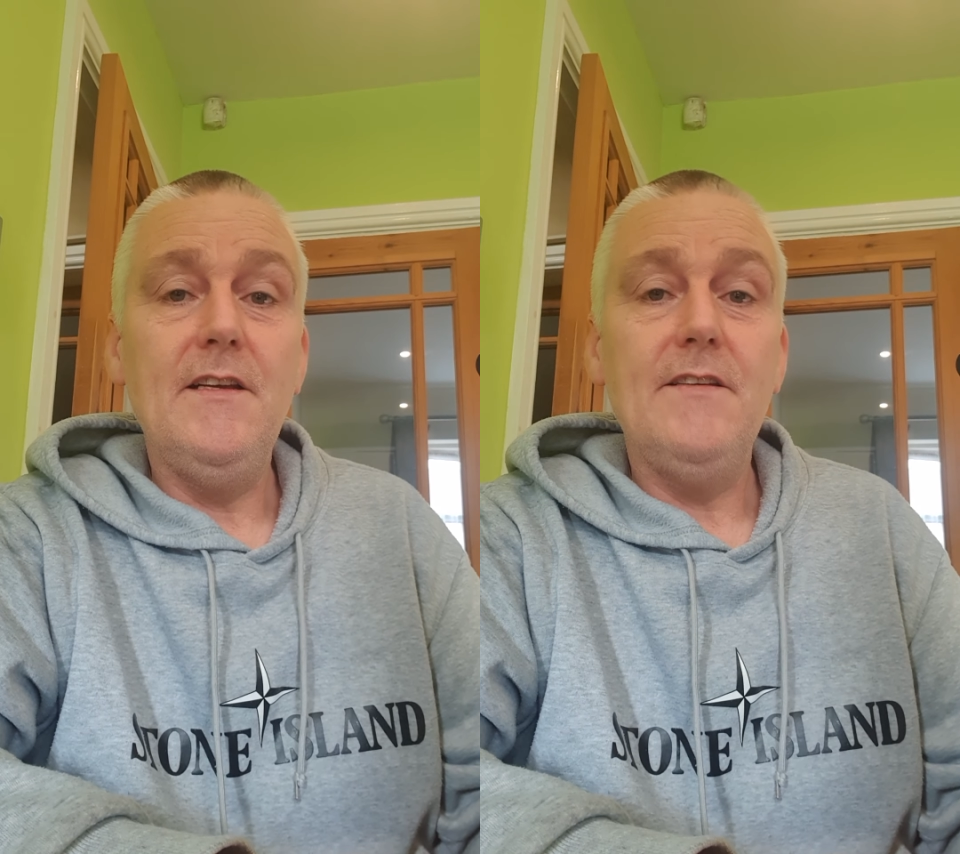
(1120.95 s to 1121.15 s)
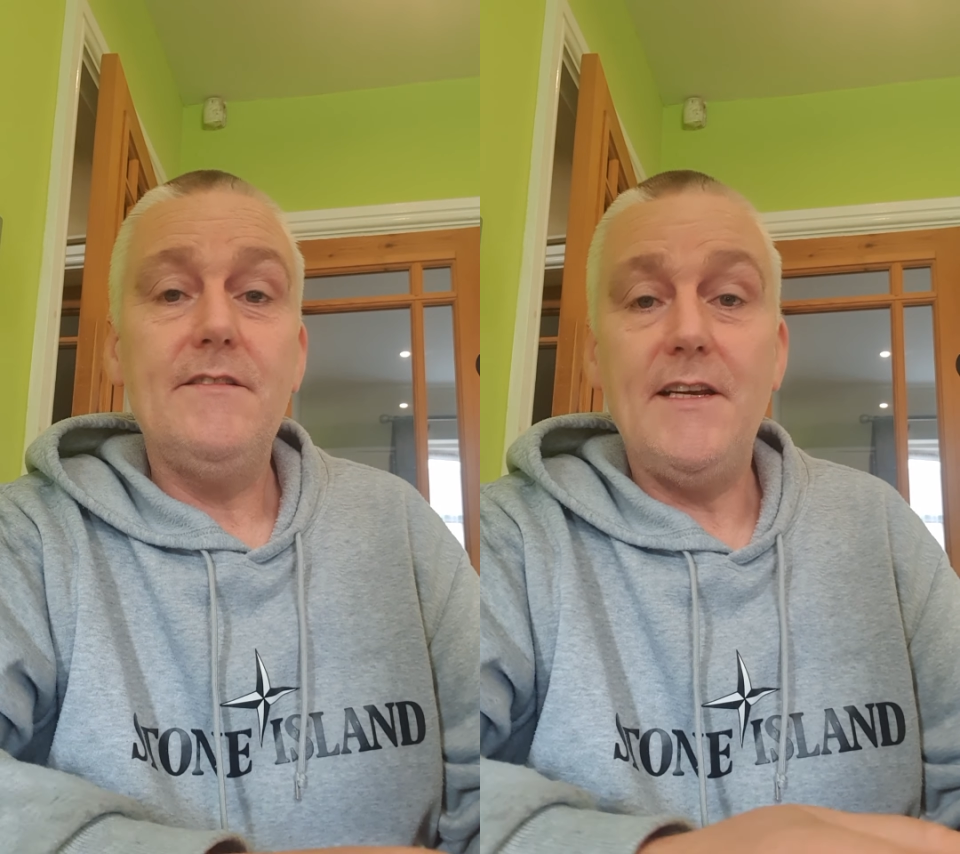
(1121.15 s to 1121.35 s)

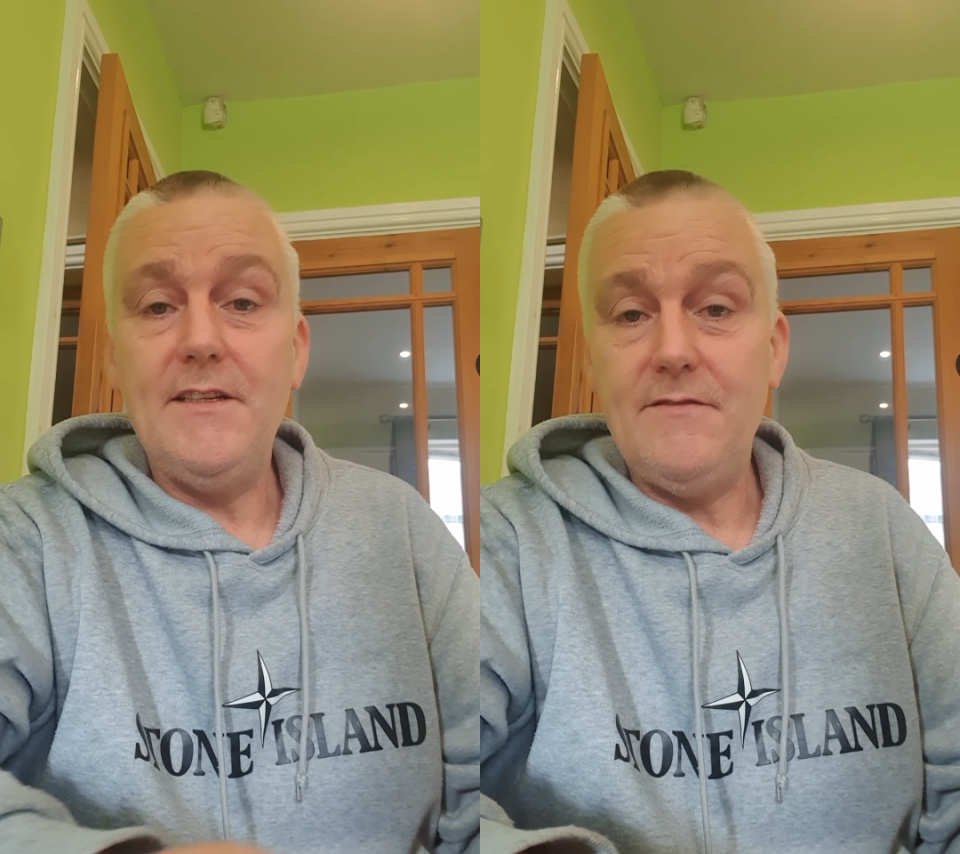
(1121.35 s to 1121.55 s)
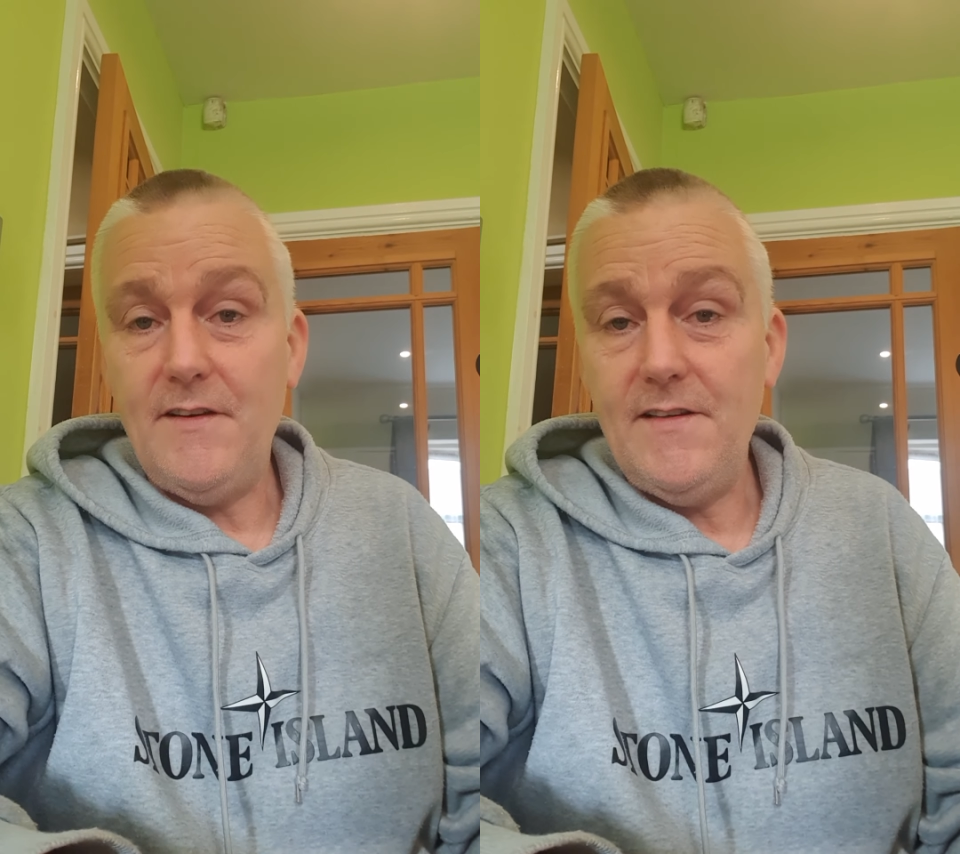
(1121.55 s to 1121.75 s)

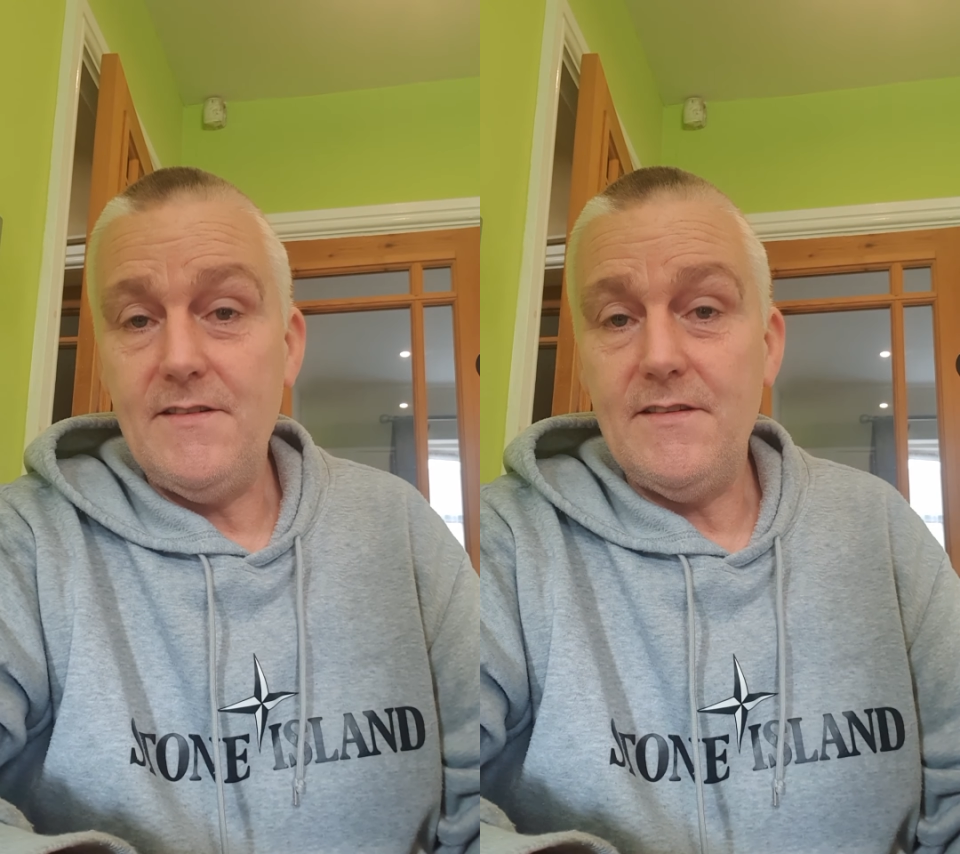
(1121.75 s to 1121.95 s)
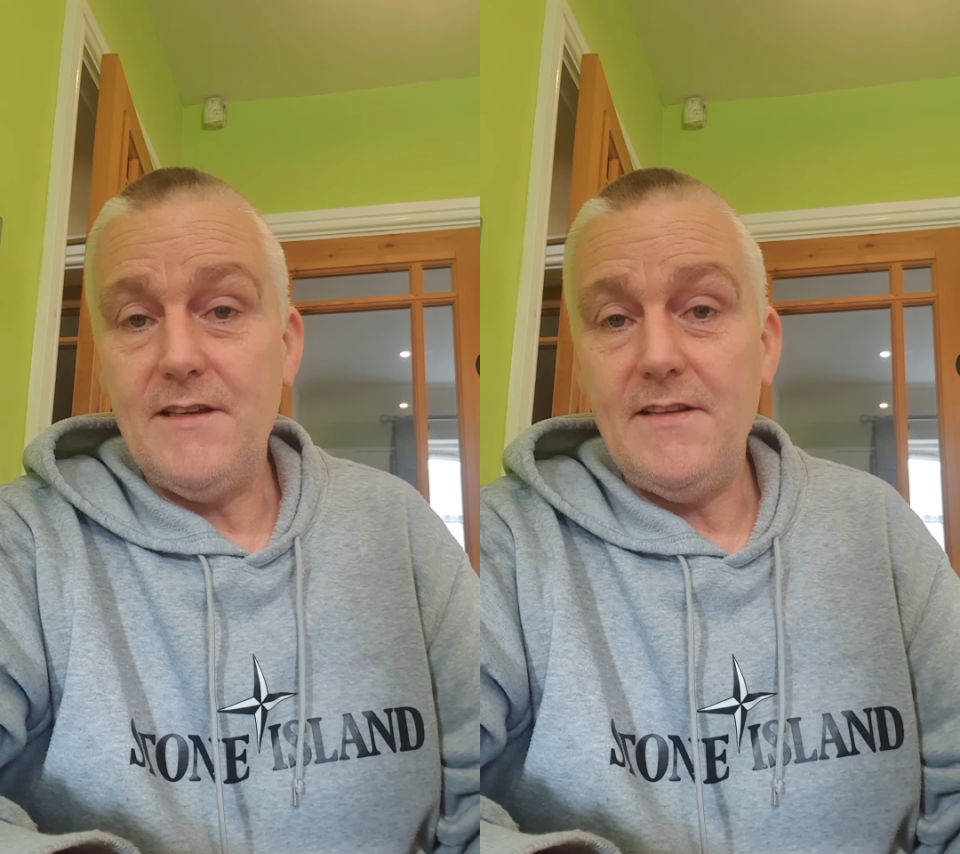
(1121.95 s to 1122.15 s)
saying for you
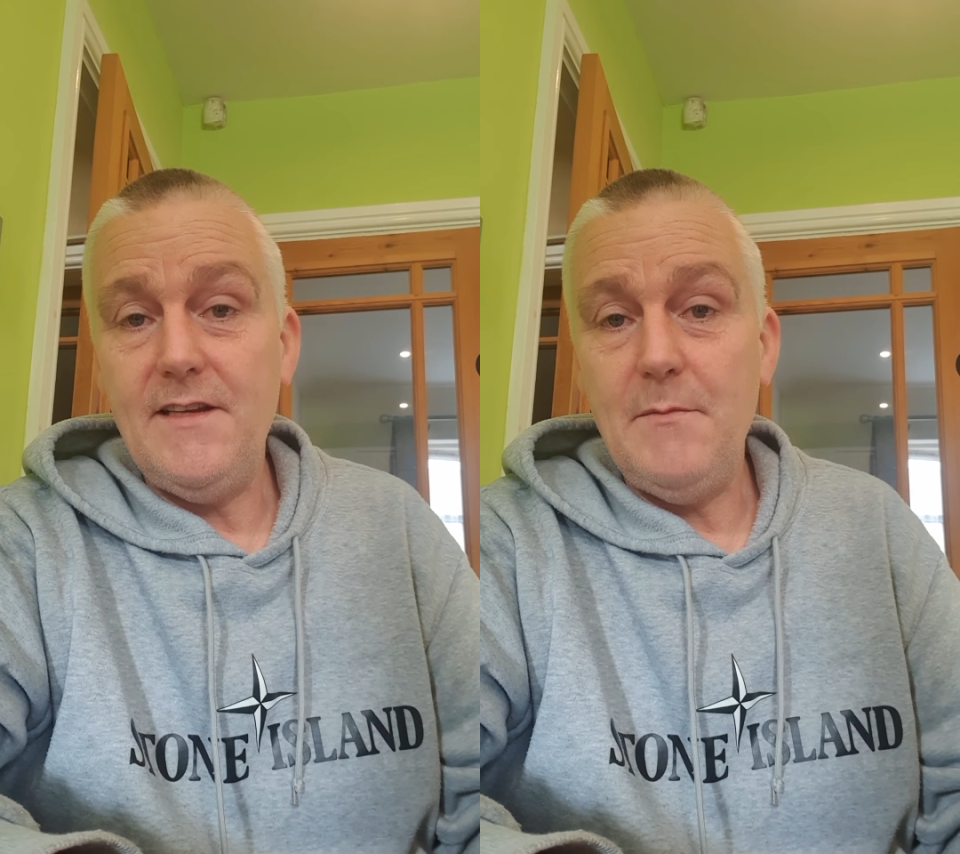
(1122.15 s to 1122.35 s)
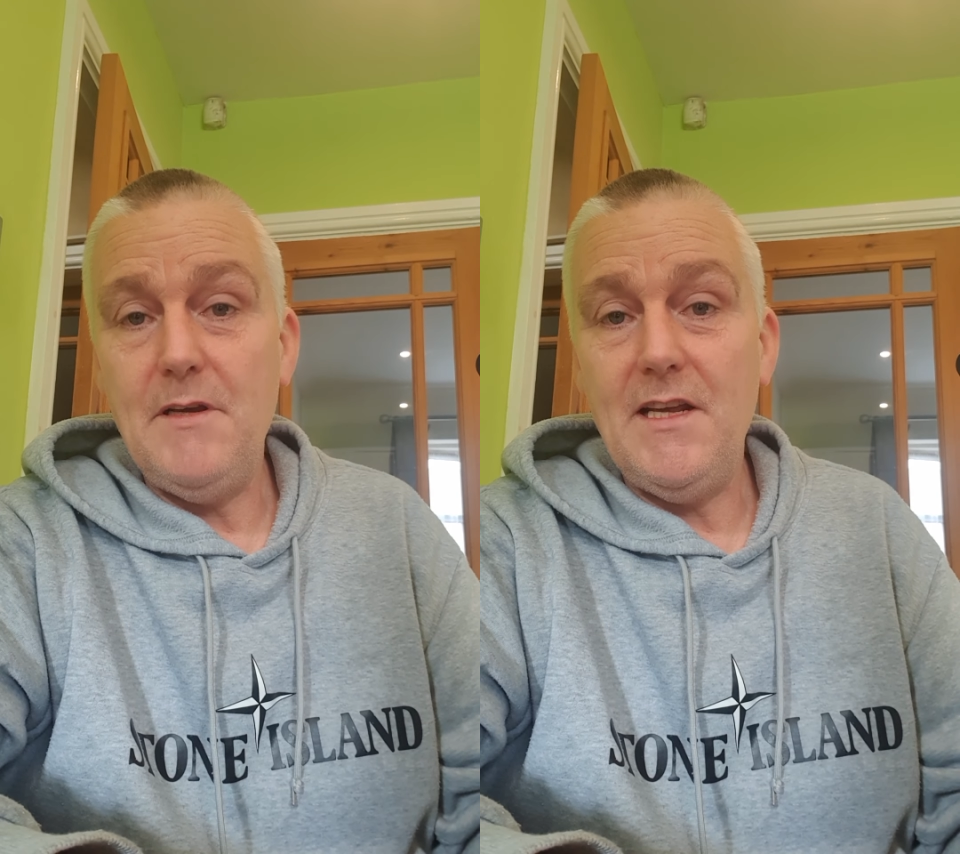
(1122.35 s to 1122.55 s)
to send
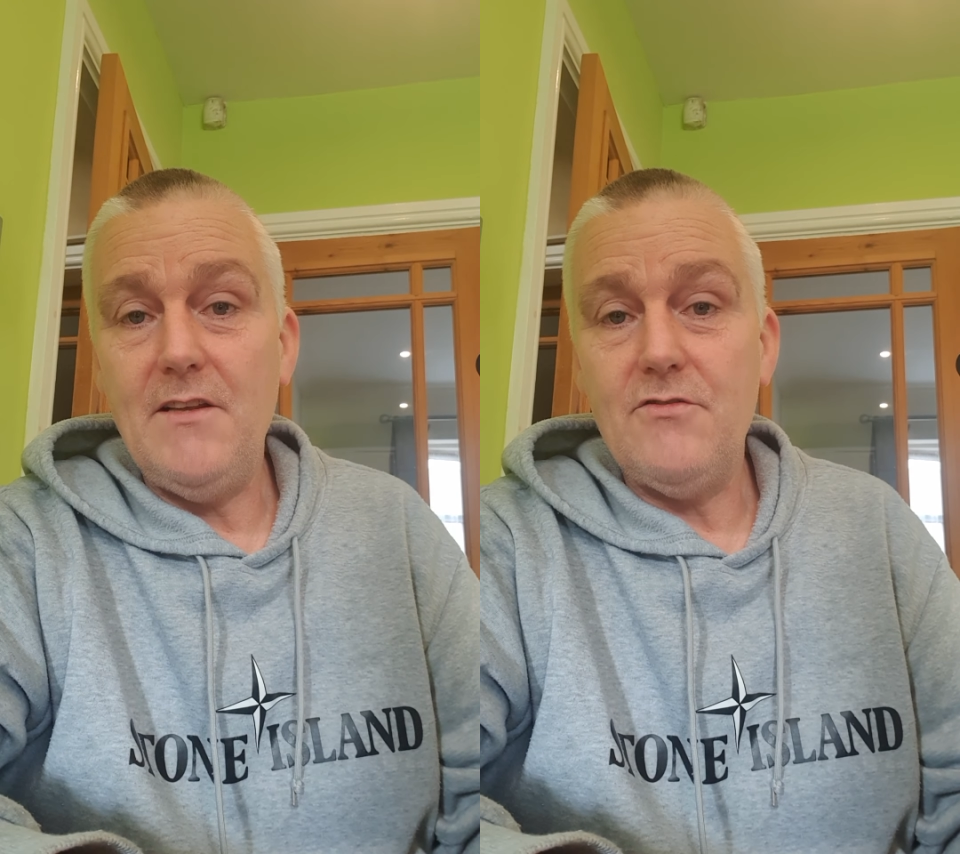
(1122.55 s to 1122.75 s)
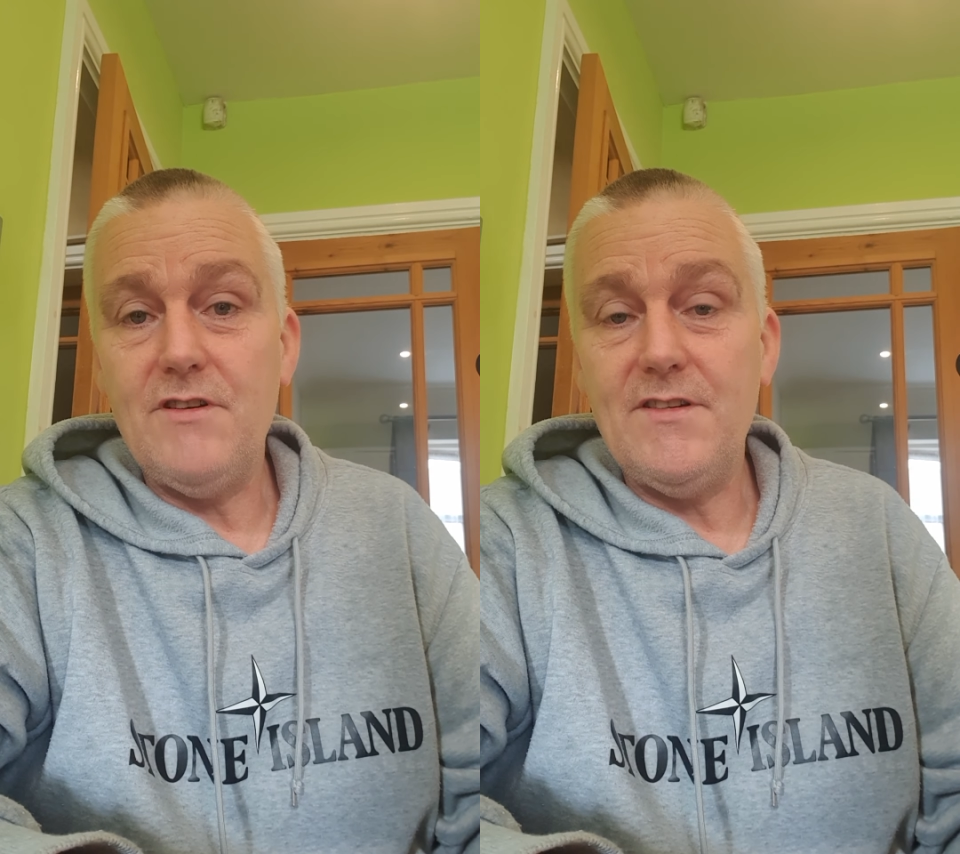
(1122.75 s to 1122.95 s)
the
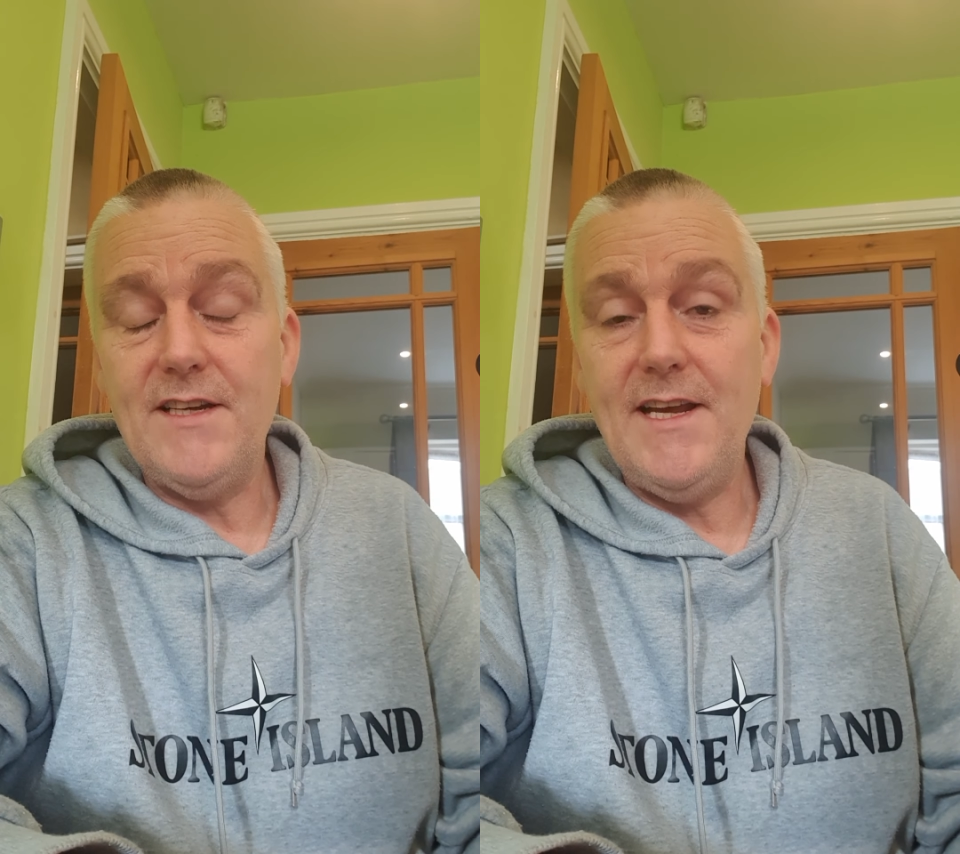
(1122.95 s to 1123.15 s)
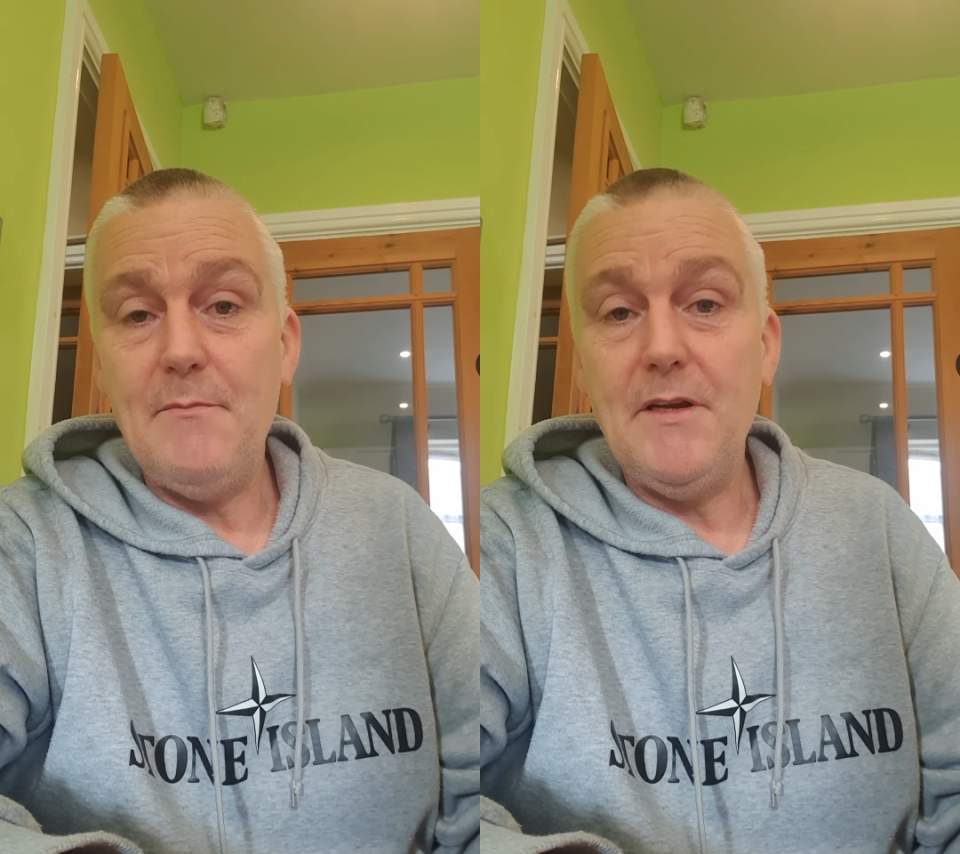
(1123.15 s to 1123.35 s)
email address again,